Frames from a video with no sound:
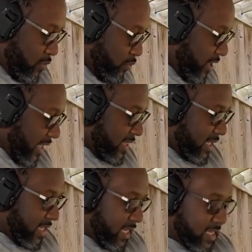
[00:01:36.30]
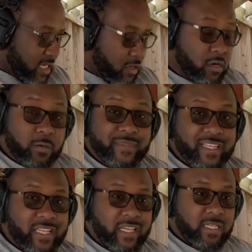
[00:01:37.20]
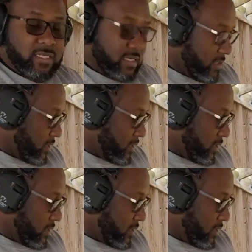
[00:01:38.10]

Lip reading: We got the Atlanta Arms Elite